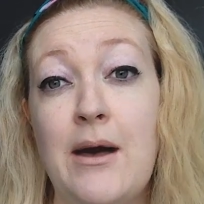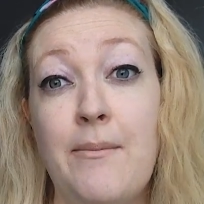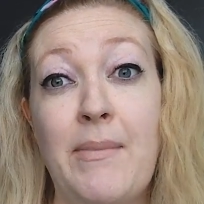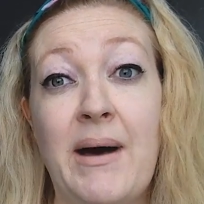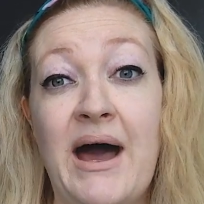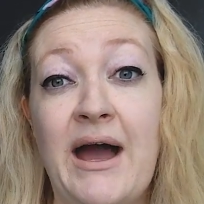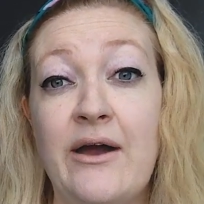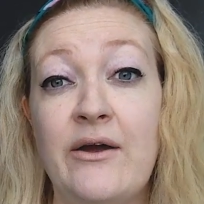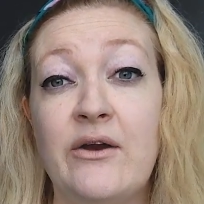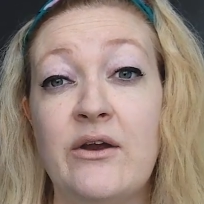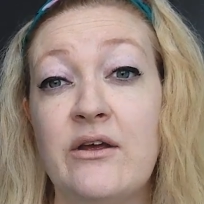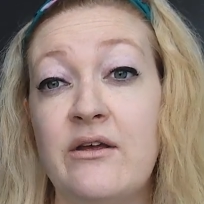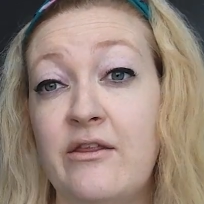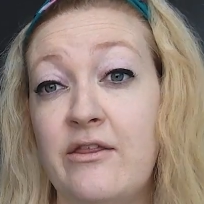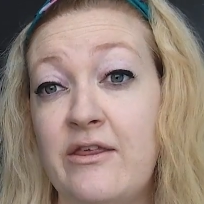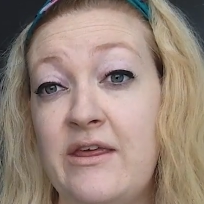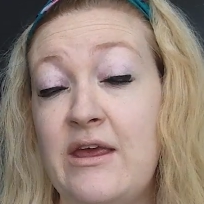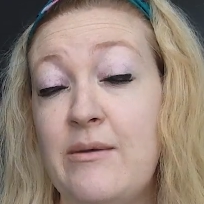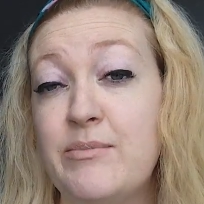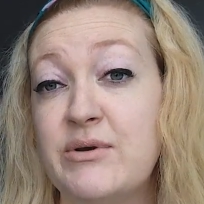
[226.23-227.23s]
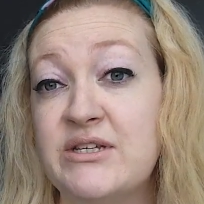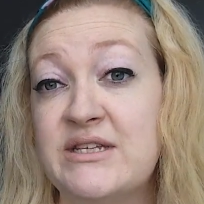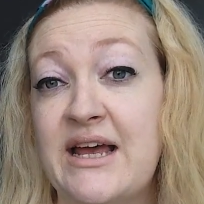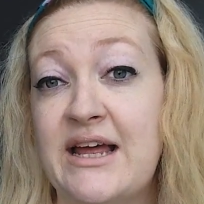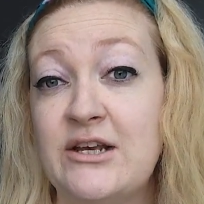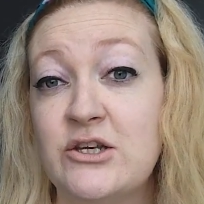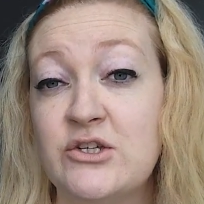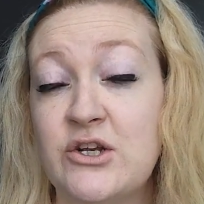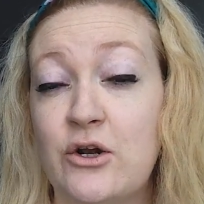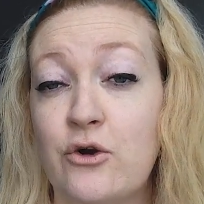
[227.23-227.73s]
about the
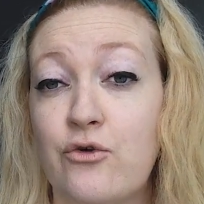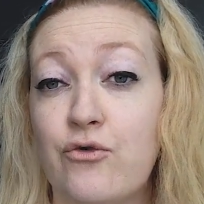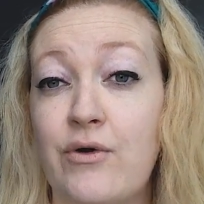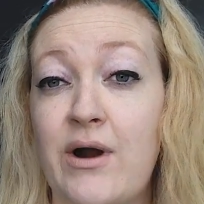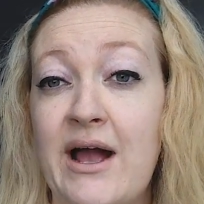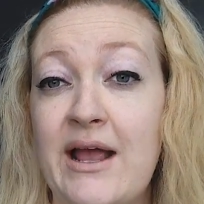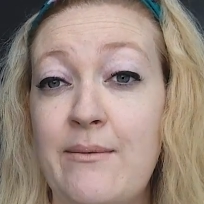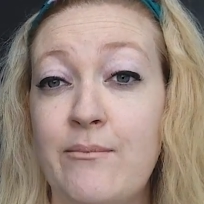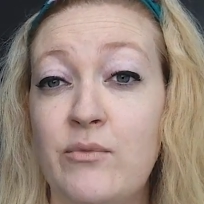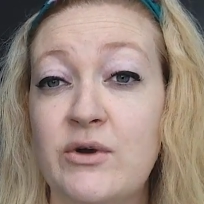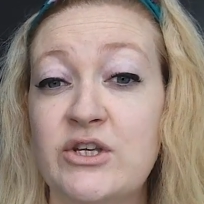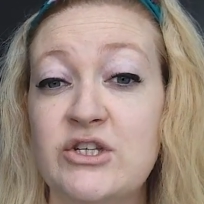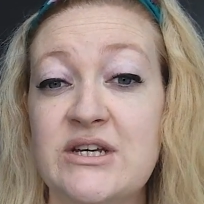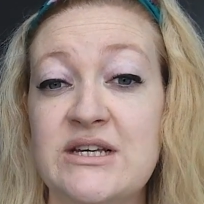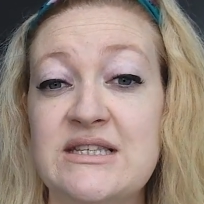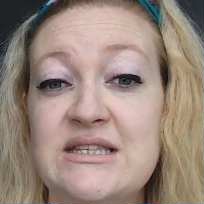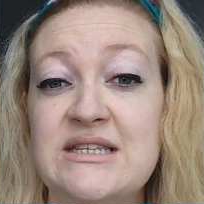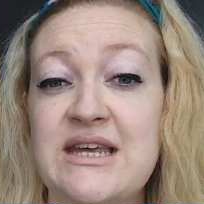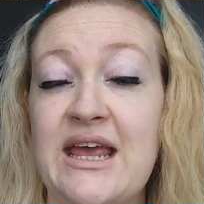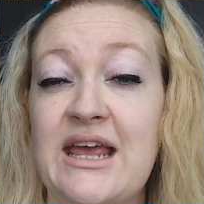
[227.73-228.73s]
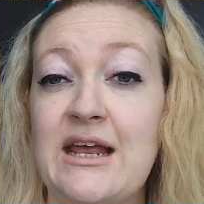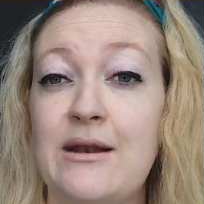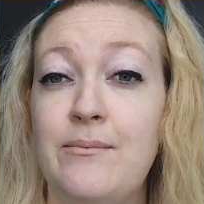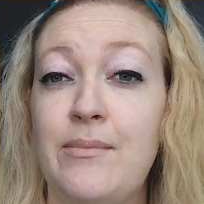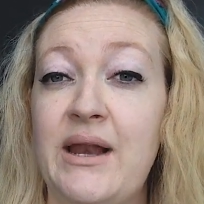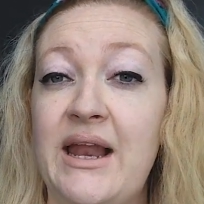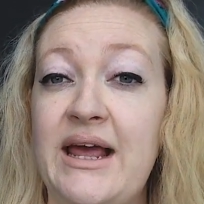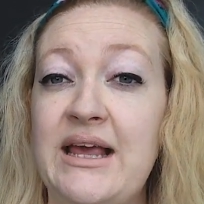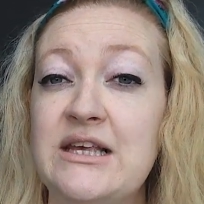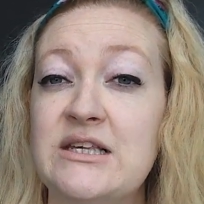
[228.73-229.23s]
potential crime which has
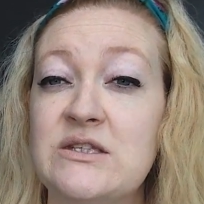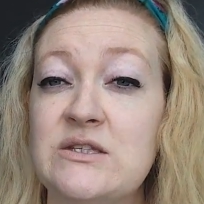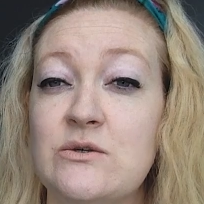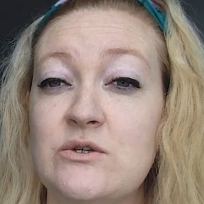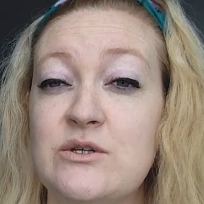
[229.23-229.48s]
taken place.